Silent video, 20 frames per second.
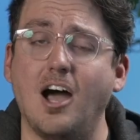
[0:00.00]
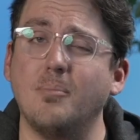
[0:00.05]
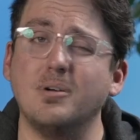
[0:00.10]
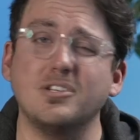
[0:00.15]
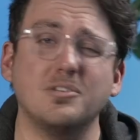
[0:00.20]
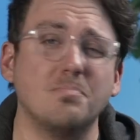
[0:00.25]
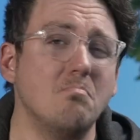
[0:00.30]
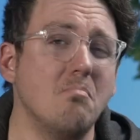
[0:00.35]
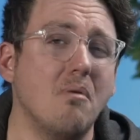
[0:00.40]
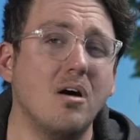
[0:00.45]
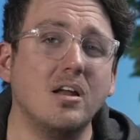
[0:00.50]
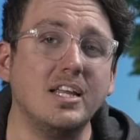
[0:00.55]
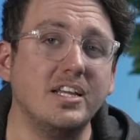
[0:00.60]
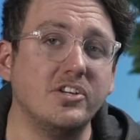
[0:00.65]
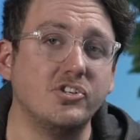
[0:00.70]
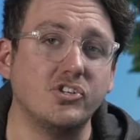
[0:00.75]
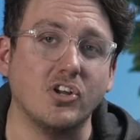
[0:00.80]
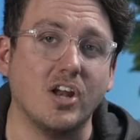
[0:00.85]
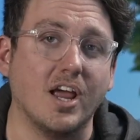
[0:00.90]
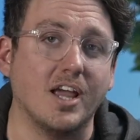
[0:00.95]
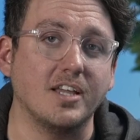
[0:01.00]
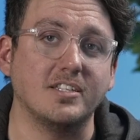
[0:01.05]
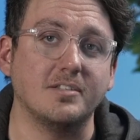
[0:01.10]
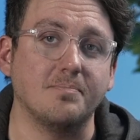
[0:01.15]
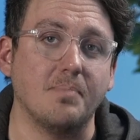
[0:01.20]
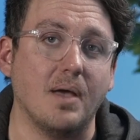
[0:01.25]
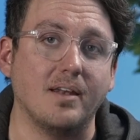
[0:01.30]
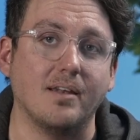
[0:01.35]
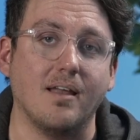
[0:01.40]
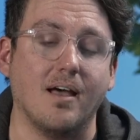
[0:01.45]
much money should I
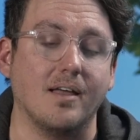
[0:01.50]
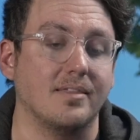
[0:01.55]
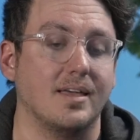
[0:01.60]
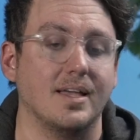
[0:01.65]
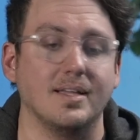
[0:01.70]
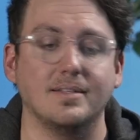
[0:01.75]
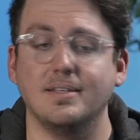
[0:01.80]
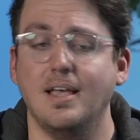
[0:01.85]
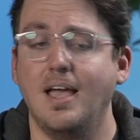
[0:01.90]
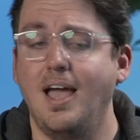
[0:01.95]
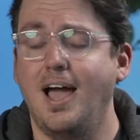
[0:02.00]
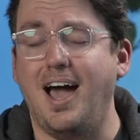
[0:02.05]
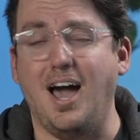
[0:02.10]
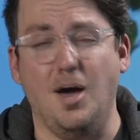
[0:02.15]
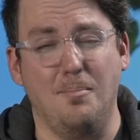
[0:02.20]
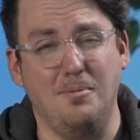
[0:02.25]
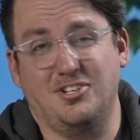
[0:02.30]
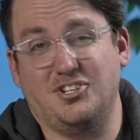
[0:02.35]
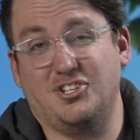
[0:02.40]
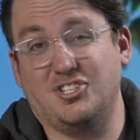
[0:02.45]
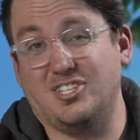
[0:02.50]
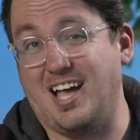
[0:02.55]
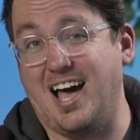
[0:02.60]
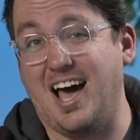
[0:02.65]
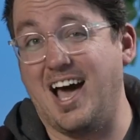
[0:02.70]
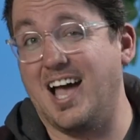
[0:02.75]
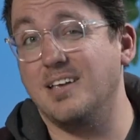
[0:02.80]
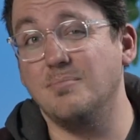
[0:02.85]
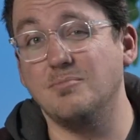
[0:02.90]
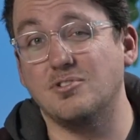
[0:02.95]
spend on this? How much
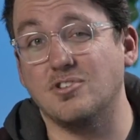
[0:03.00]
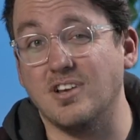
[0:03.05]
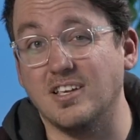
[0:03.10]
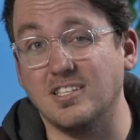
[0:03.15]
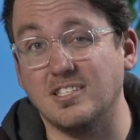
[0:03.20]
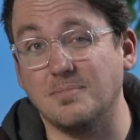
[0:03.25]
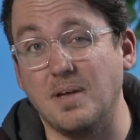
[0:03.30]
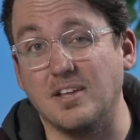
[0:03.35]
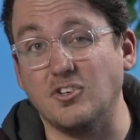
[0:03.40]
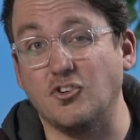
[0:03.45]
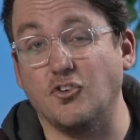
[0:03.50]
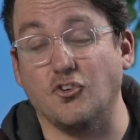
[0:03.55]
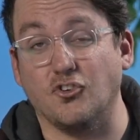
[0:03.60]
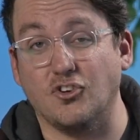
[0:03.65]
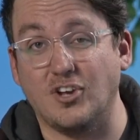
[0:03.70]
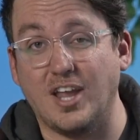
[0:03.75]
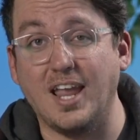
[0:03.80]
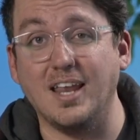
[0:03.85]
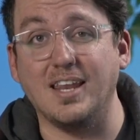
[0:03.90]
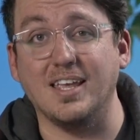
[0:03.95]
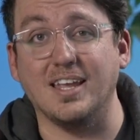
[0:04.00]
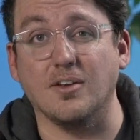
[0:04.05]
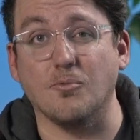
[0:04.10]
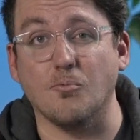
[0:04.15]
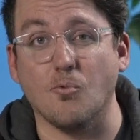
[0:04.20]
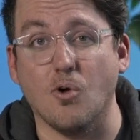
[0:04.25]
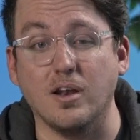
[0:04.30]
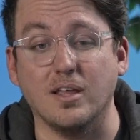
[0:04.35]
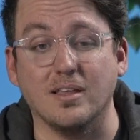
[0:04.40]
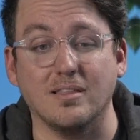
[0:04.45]
time should I spend creating and
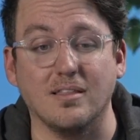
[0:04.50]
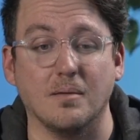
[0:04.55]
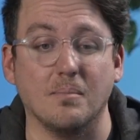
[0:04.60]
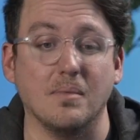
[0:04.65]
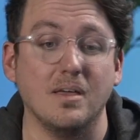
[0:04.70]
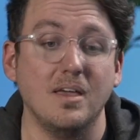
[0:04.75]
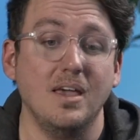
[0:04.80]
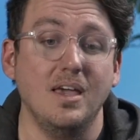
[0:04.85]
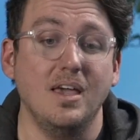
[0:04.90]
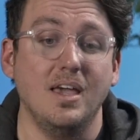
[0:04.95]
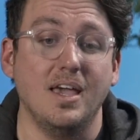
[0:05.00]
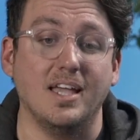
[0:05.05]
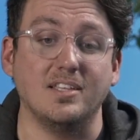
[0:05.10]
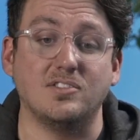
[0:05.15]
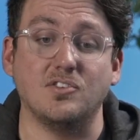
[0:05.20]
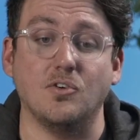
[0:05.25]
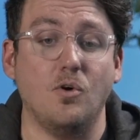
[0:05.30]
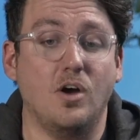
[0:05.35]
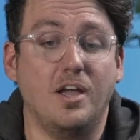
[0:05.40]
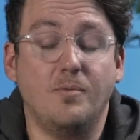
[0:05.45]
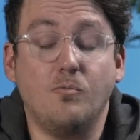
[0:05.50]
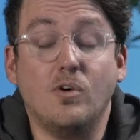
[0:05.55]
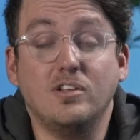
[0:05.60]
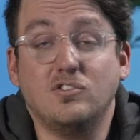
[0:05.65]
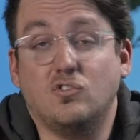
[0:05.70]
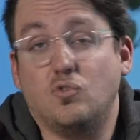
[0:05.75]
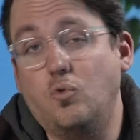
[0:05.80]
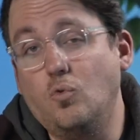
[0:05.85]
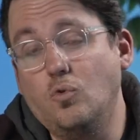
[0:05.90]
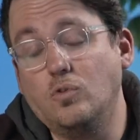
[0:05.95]
running them? And
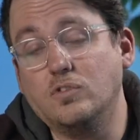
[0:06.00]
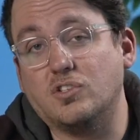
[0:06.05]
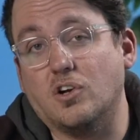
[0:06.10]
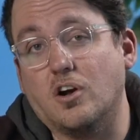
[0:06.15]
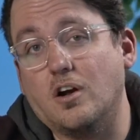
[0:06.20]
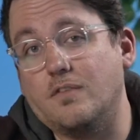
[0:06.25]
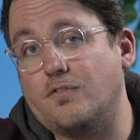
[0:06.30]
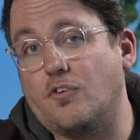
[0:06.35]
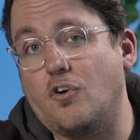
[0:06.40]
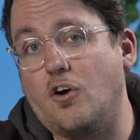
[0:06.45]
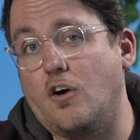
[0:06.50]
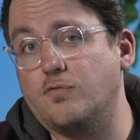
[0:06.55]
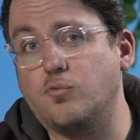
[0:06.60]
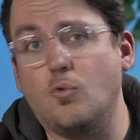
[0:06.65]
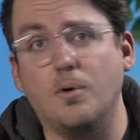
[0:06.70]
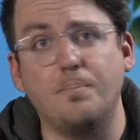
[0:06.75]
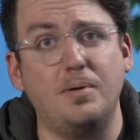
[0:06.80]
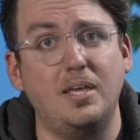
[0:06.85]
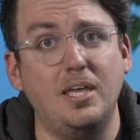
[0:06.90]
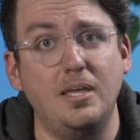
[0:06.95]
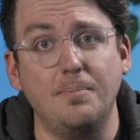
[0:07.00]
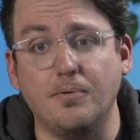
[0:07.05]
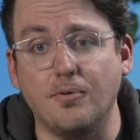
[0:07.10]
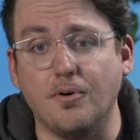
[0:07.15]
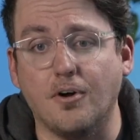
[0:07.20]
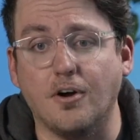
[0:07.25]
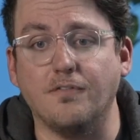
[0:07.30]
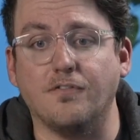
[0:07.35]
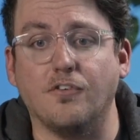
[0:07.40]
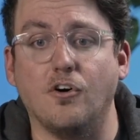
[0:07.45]
what tools are involved? What people
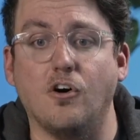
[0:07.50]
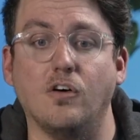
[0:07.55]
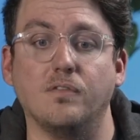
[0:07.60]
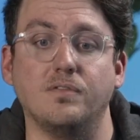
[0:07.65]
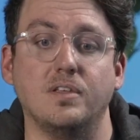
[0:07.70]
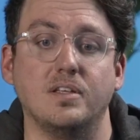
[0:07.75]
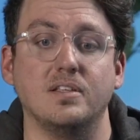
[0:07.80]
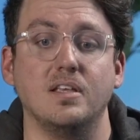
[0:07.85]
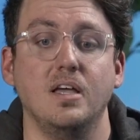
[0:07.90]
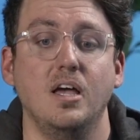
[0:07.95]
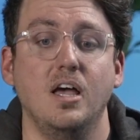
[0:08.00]
are involved in?